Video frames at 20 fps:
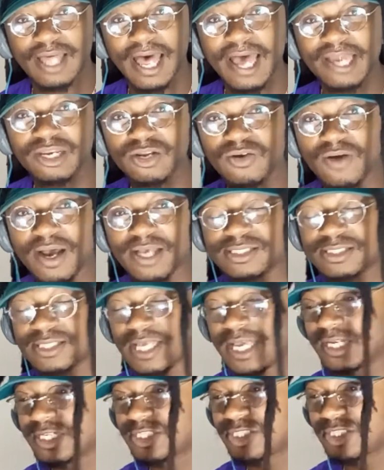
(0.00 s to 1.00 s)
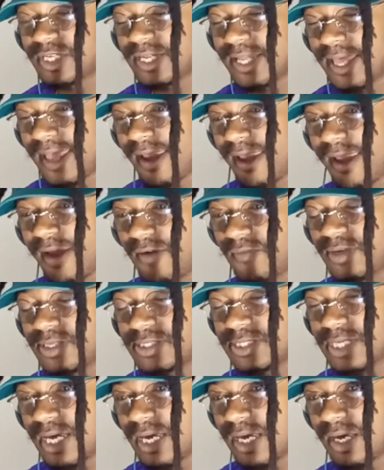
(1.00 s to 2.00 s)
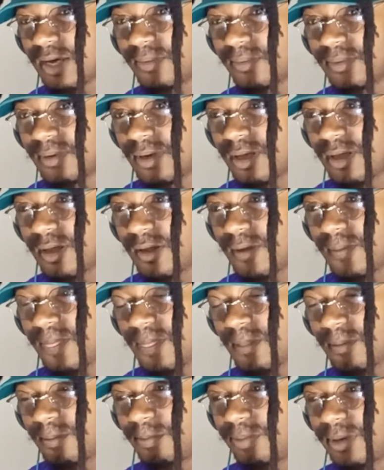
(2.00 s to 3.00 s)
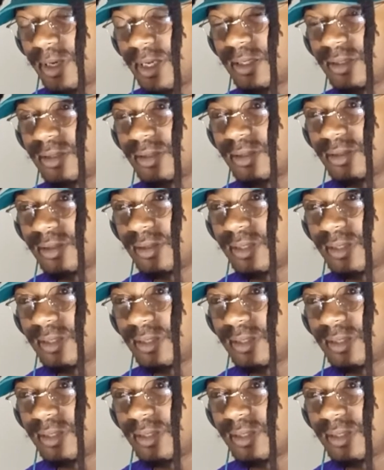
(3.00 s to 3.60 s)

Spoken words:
I know I say this shit every time, but